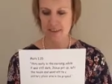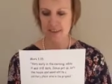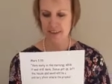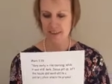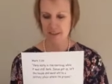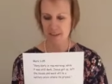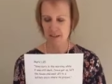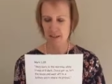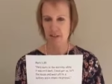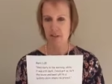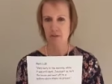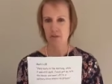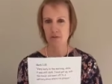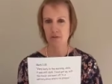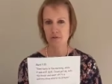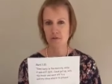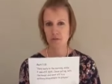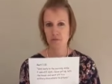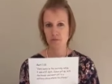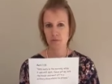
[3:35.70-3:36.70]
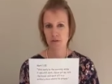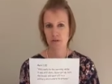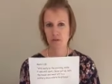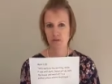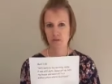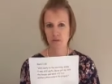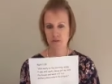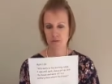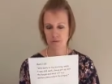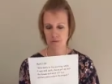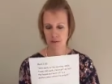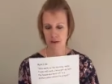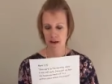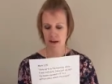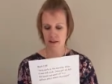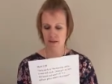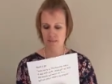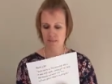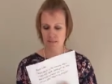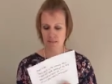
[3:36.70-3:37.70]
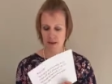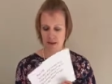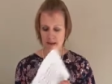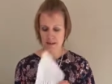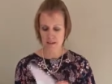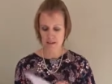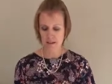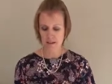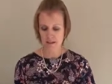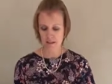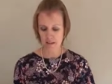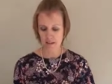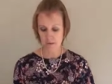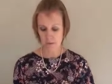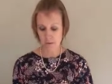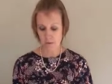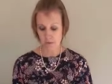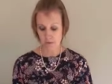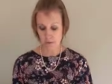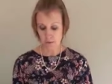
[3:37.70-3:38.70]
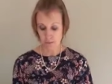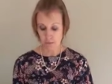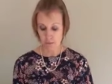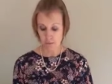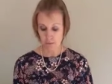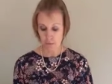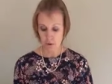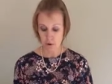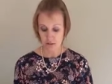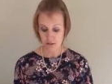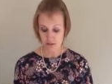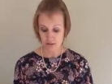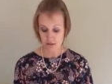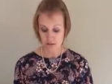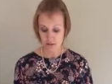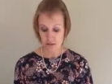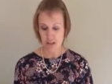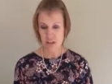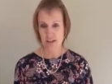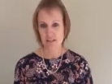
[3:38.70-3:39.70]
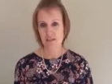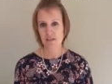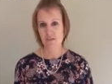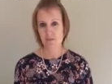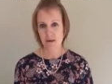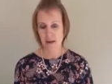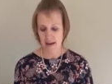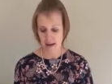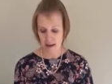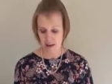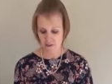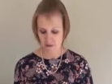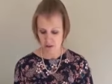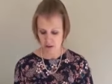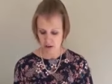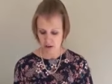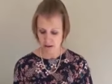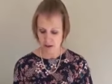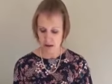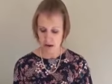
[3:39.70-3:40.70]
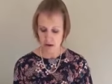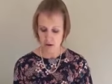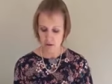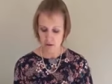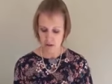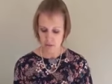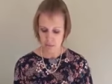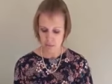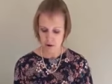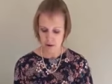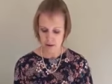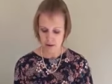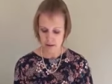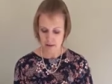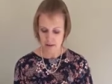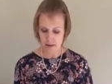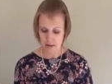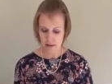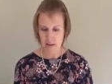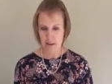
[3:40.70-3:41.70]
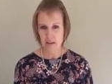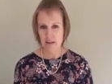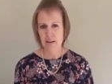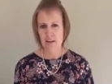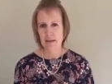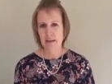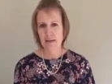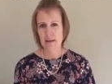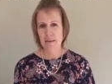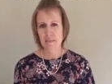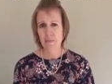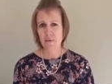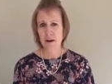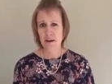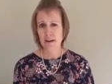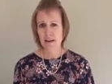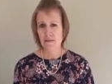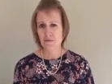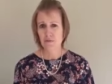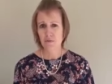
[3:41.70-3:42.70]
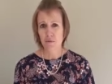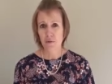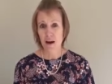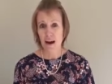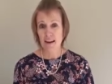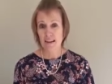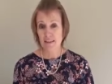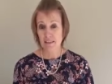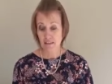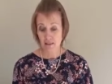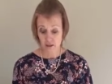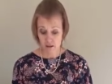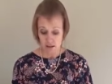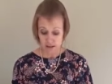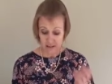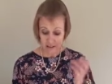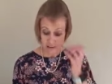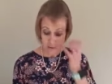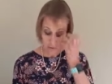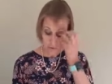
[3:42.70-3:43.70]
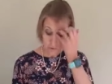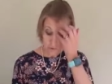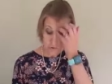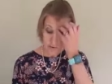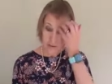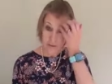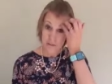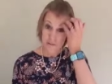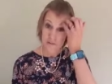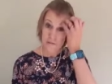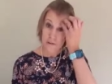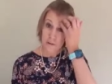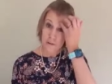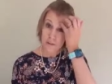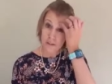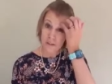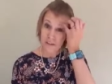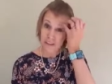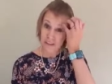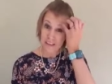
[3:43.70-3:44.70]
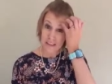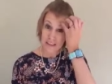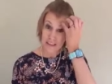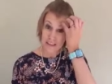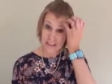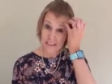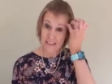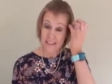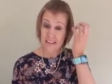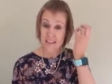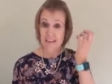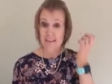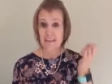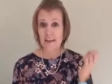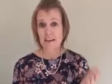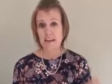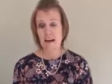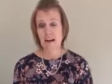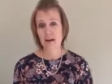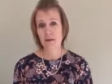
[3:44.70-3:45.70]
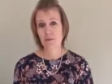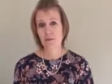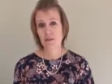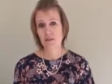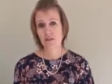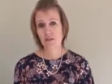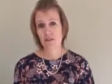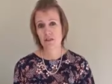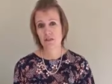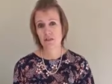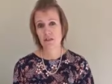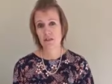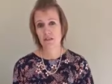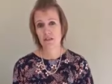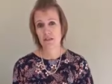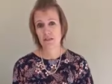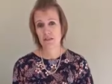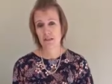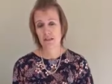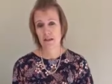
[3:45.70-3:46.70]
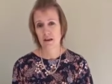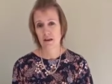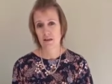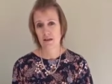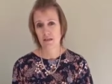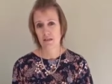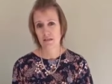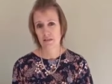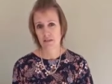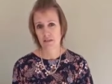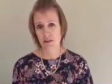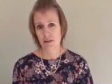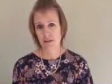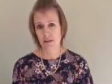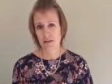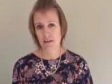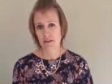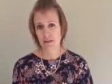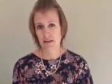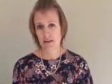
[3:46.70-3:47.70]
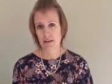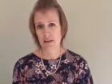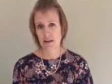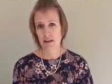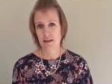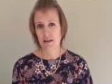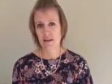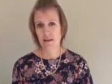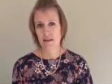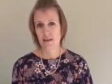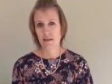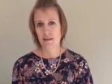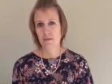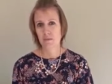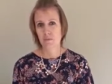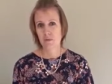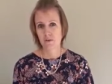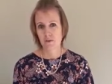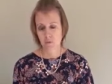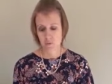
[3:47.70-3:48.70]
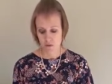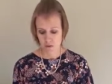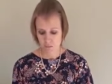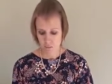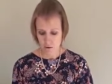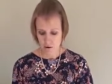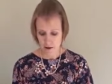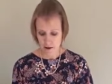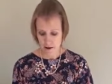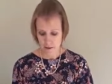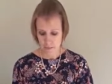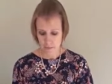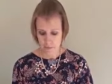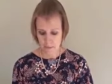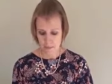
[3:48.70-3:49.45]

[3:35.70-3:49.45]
this is a useful verse, um, and it also points to Jesus' behavior and how he prayed. He prayed right early in the morning. The first thing that he did and how he started, to, how started his day was with prayer,